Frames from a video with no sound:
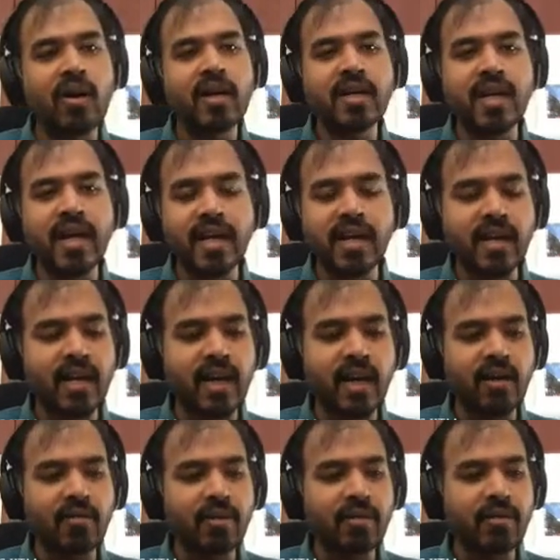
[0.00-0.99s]
it like
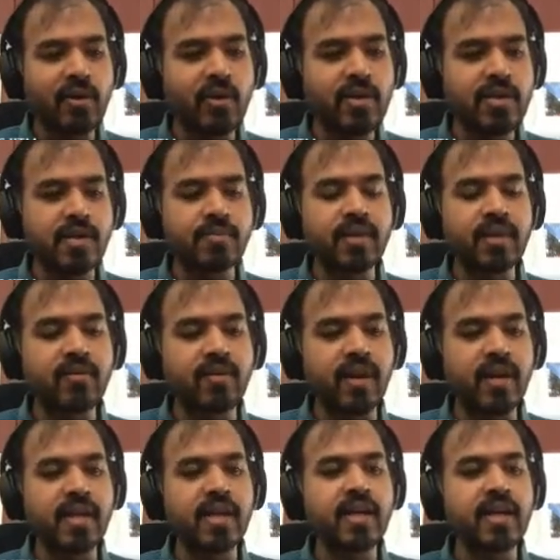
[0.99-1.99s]
we were doing something
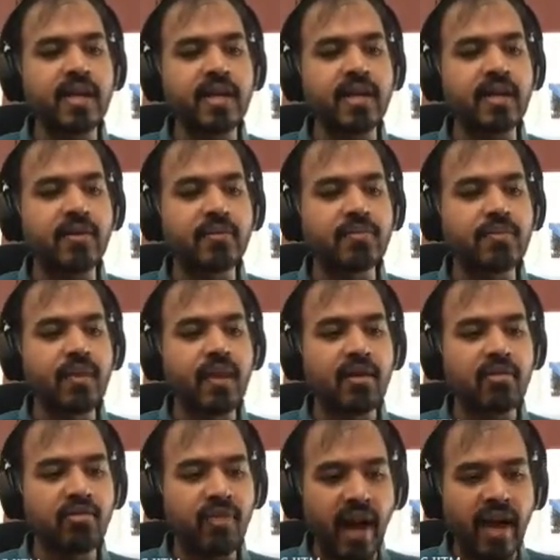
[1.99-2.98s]
very
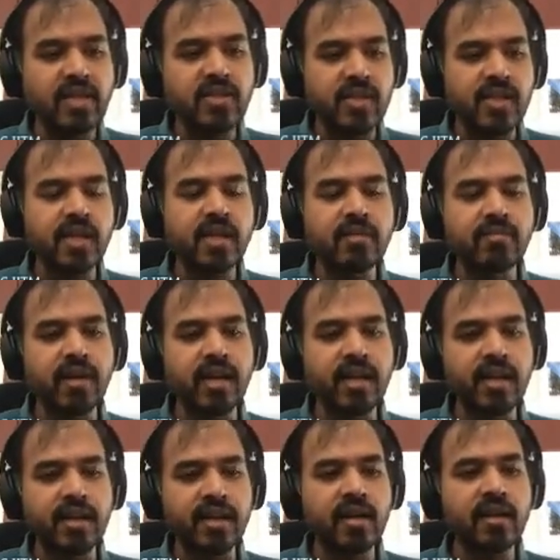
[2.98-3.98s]
fancy,
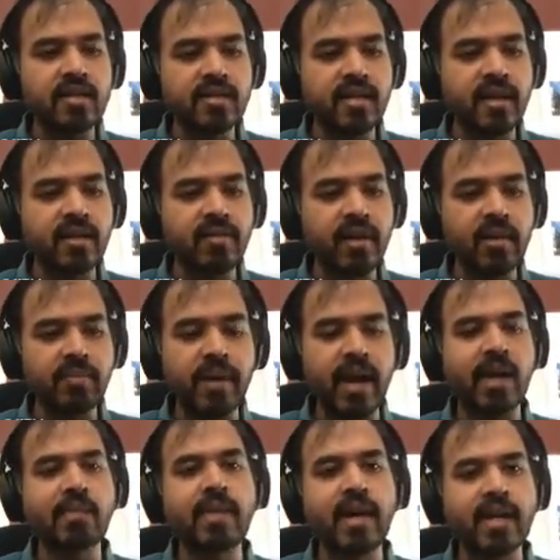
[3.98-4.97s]
very realistic, very
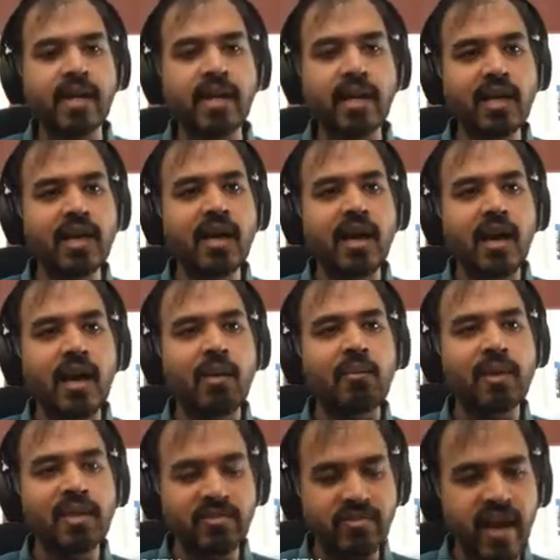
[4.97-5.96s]
pragmatic.
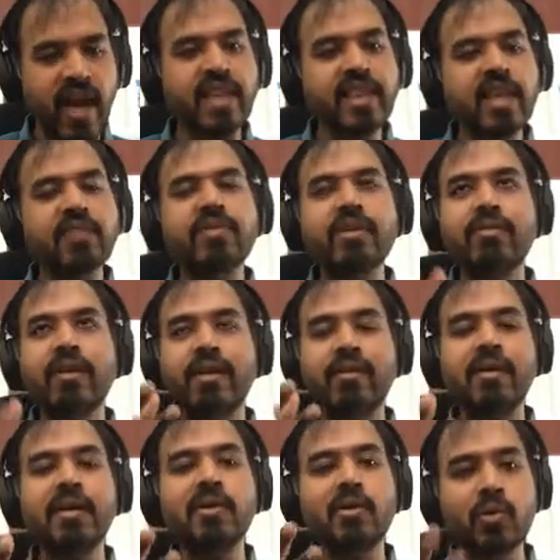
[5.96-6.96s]
But the fact that we were
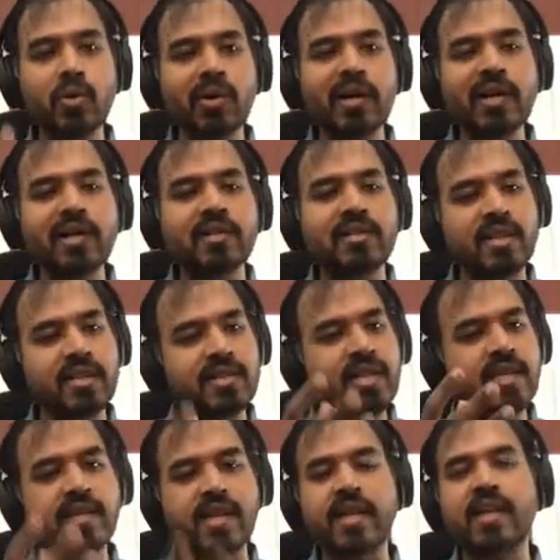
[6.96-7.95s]
able to do it just
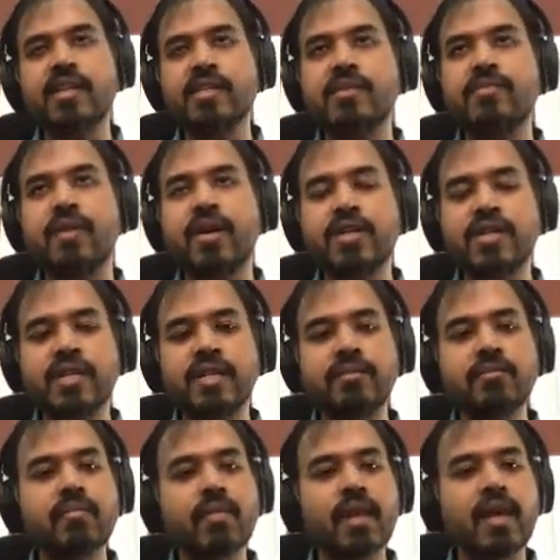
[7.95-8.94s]
as a recursive
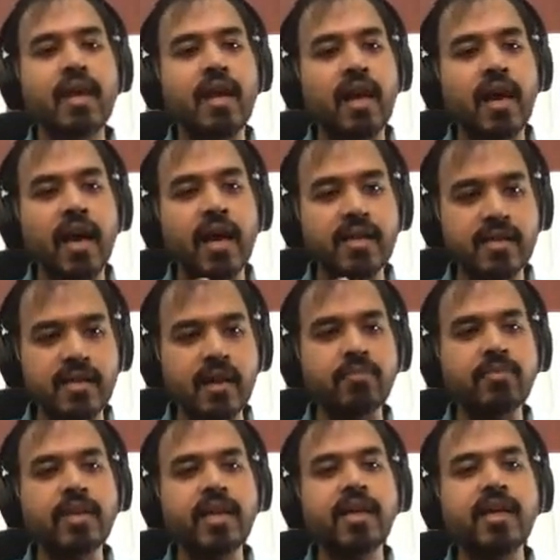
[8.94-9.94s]
function is
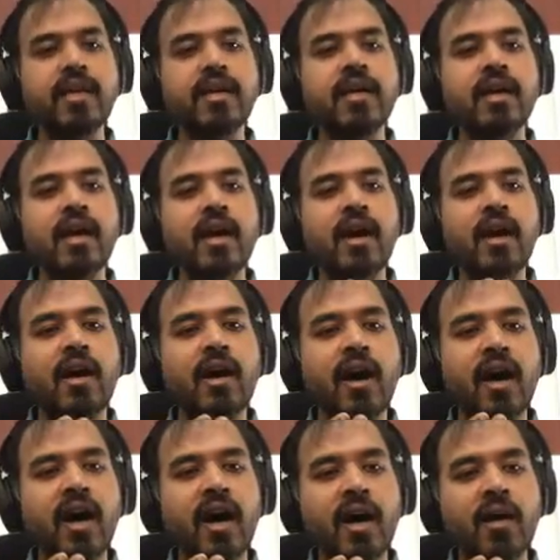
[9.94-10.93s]
something
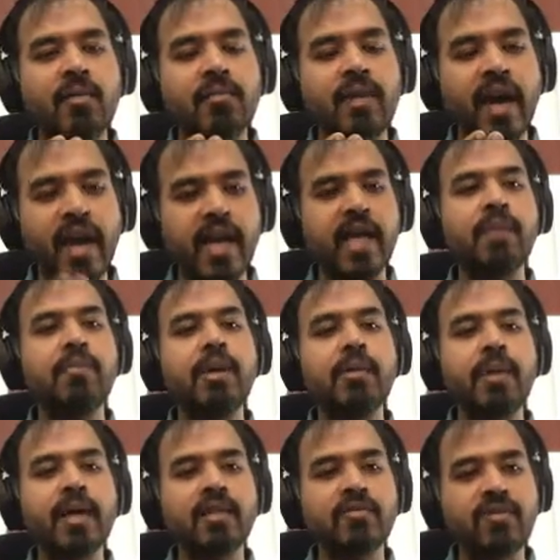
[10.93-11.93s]
enabled
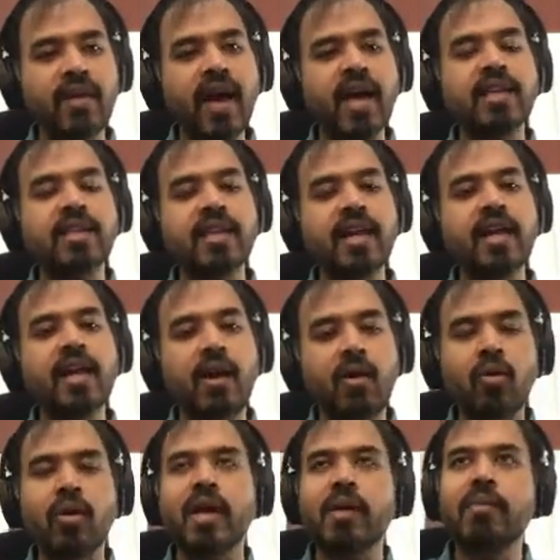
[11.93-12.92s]
by the fact that
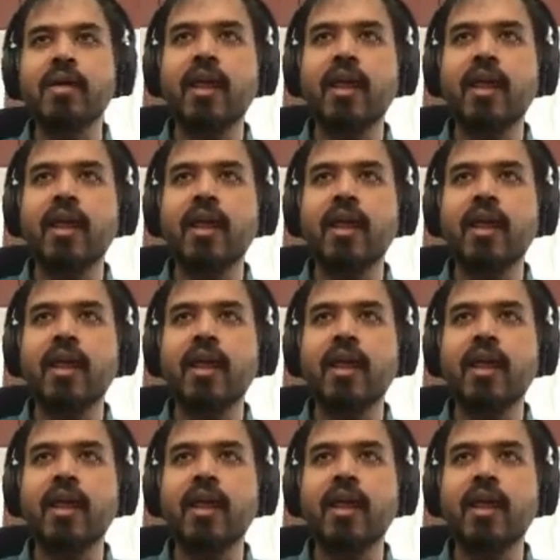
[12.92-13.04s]
OCaml